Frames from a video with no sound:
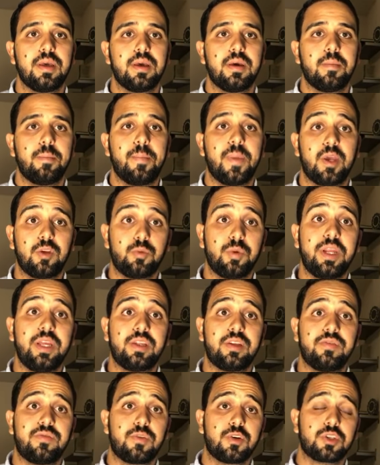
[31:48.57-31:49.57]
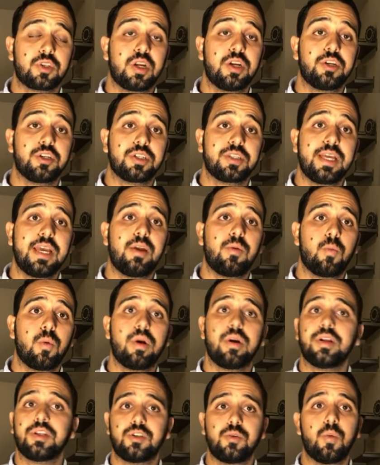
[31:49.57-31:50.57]
Because we need to first understand where it
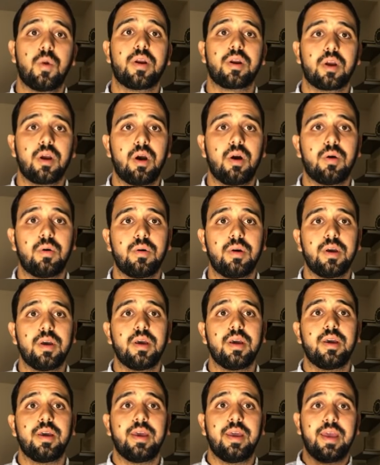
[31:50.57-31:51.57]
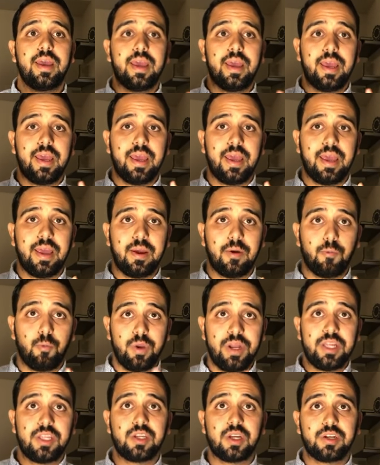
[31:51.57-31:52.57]
is you want to go. We
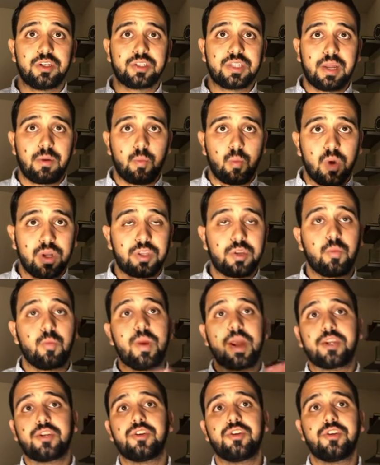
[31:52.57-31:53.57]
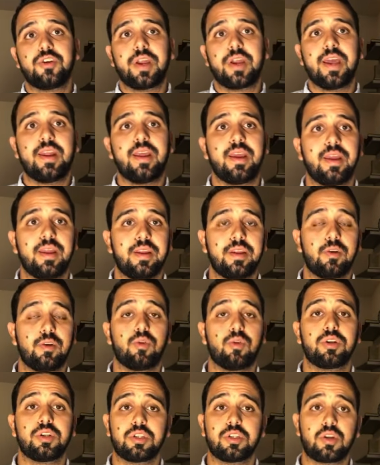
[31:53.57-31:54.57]
need to understand what direction you're heading in order
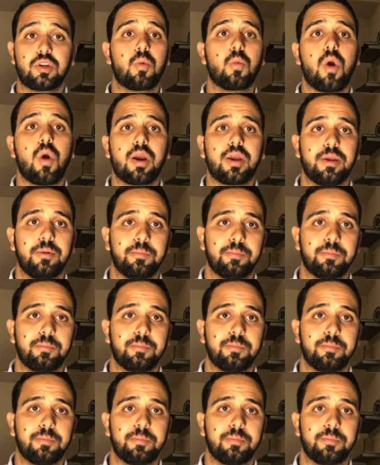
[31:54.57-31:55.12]
to start walking.